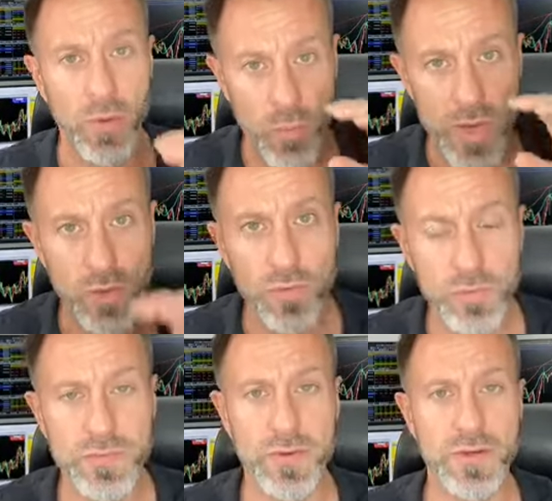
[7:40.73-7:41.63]
But we
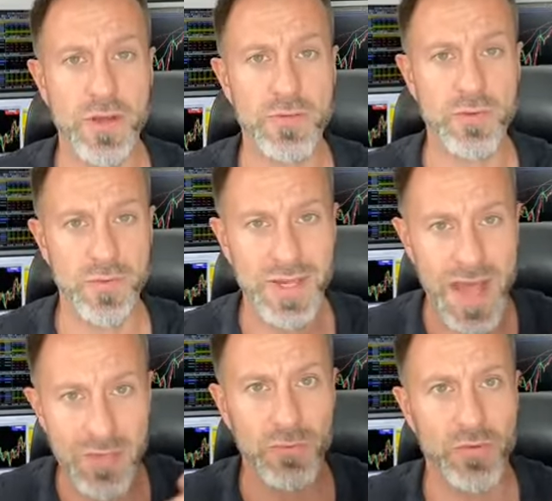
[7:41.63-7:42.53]
also go through and
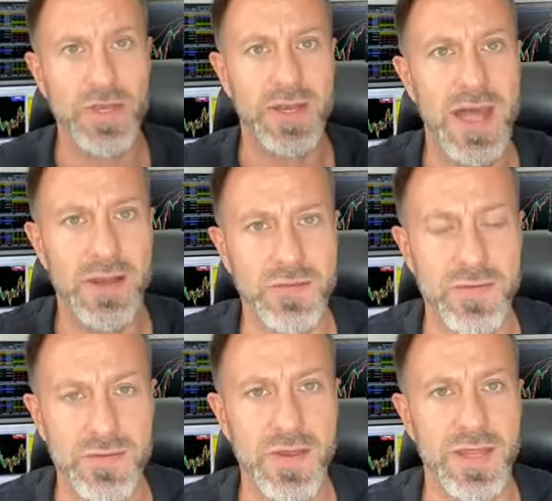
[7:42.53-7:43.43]
get them doing
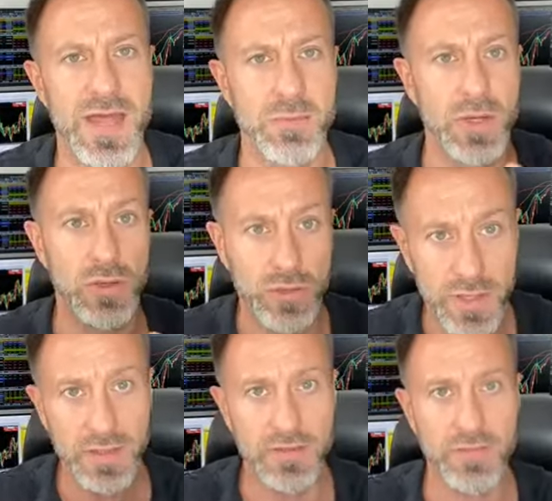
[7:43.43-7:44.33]
analysis and get them
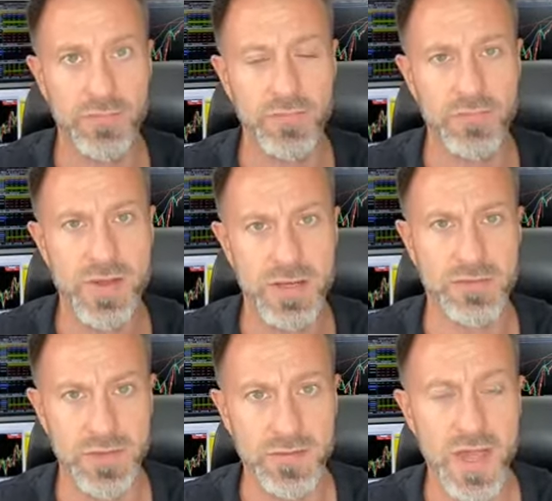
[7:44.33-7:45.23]
looking at different
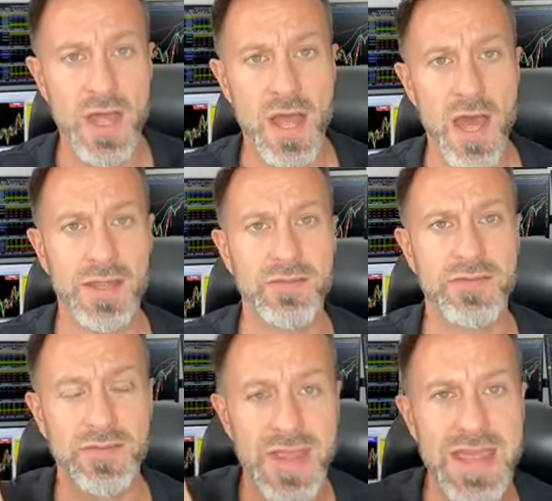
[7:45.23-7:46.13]
strategies and
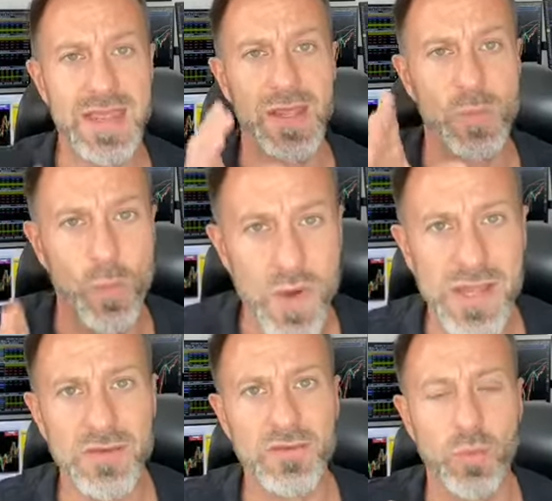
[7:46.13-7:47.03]
seeing
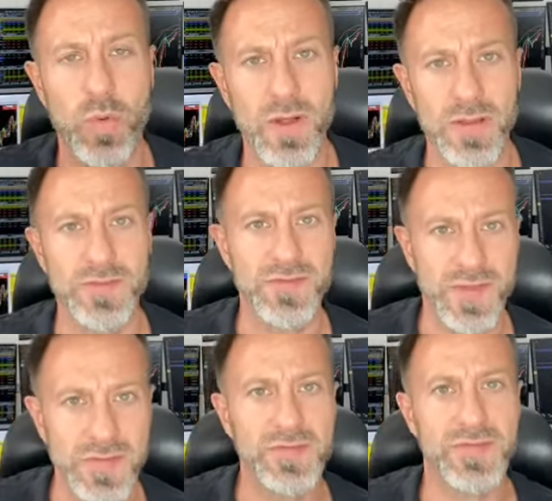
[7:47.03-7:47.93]
which ones
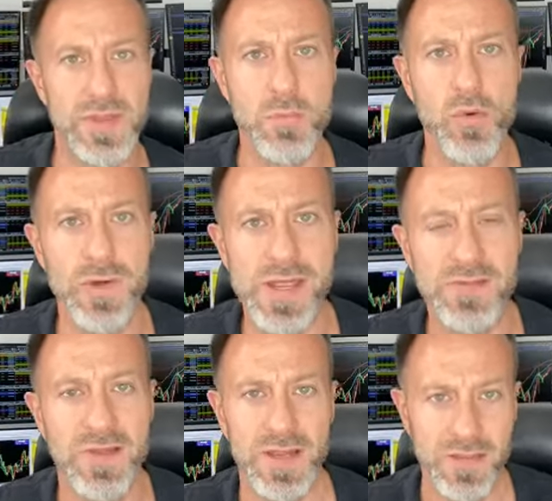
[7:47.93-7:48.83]
they see more
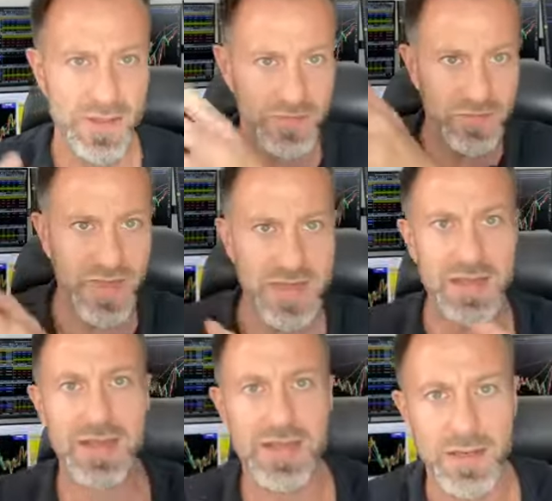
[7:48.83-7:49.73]
easily. They
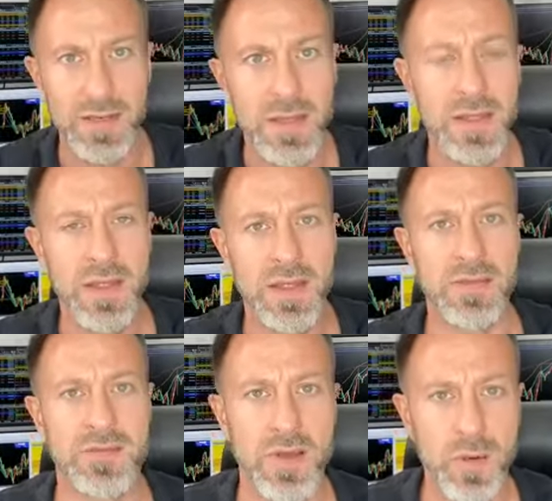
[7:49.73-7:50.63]
send in
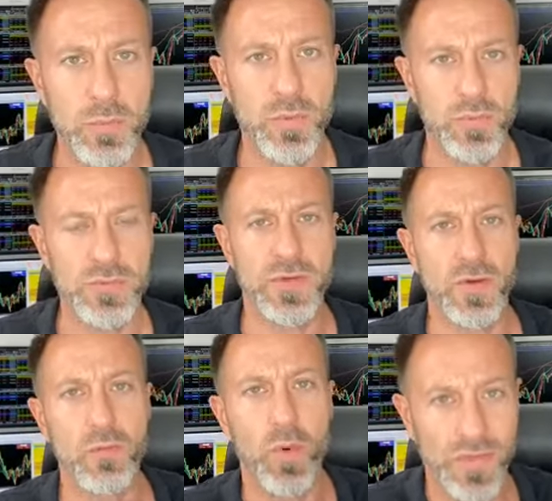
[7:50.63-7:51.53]
examples
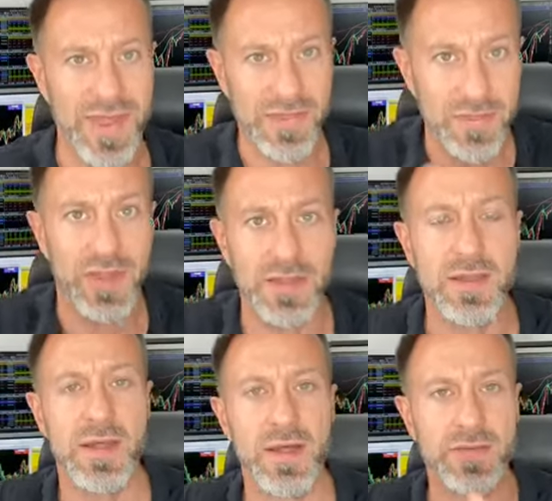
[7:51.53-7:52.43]
of what they
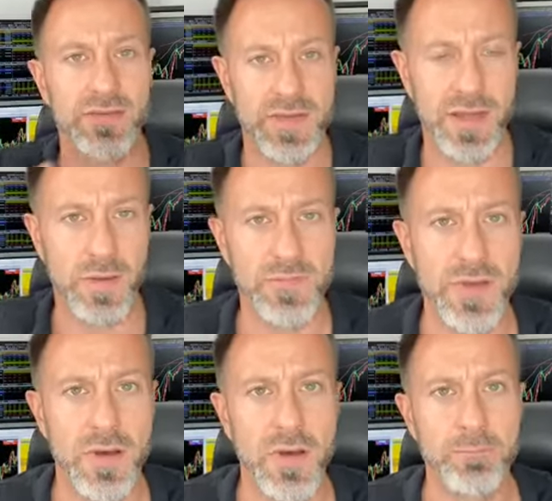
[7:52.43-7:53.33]
think the setups
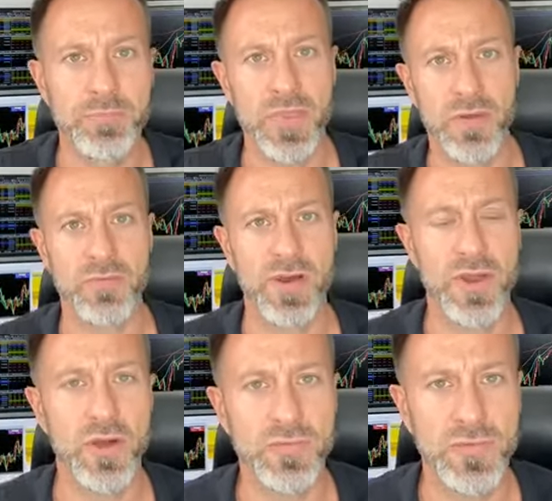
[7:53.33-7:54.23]
are. And
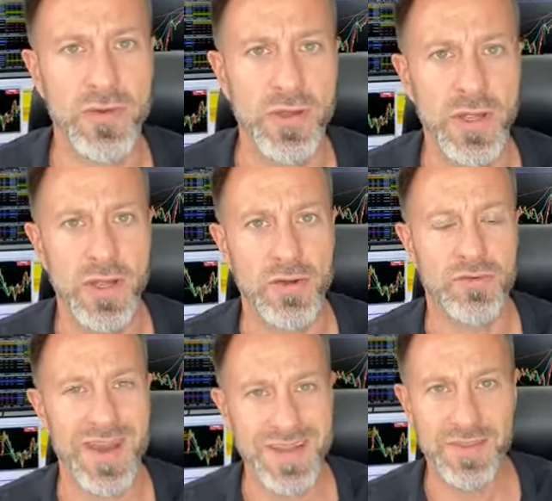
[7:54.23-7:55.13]
very often, a
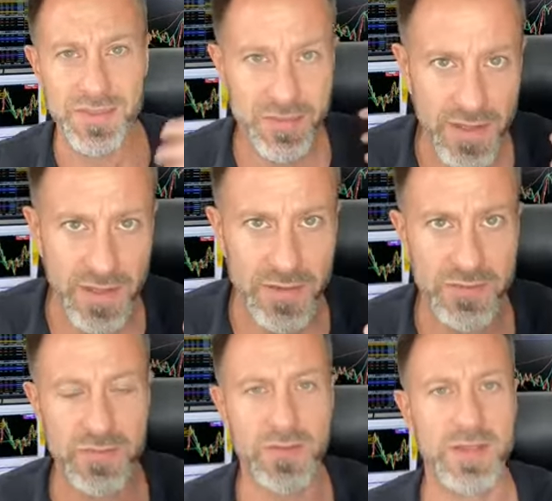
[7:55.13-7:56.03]
trader
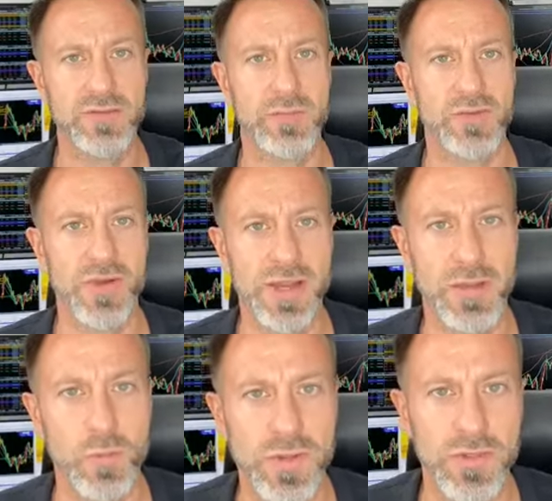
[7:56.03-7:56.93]
thinks that they should be
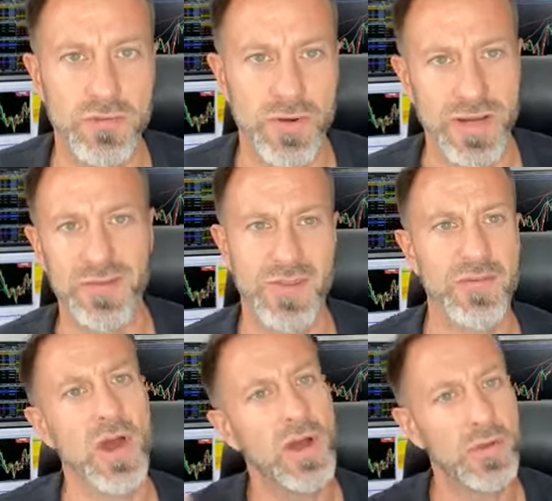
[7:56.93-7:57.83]
trading with the trend because
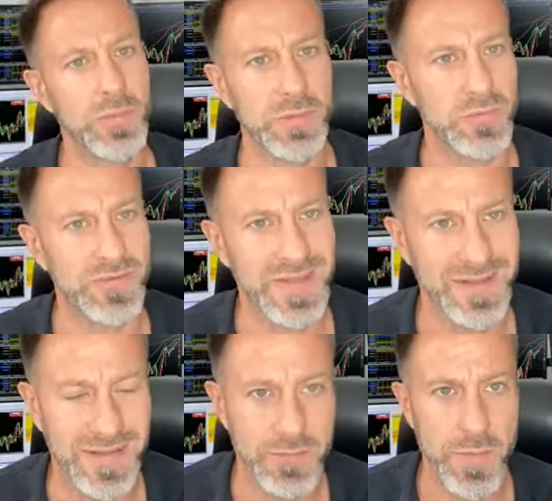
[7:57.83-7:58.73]
they've heard people say
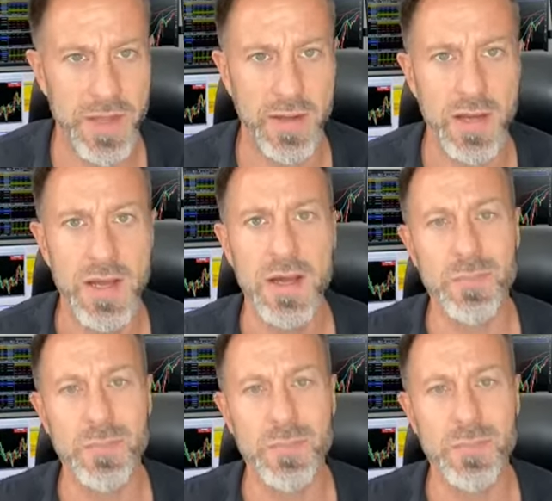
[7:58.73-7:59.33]
that that's better.